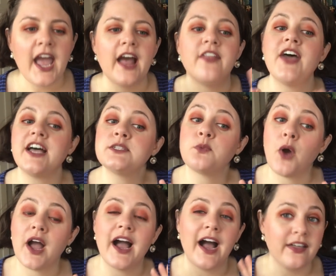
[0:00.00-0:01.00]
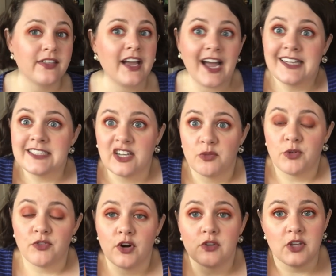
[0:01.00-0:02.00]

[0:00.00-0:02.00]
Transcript: And that's why I think I tend to prefer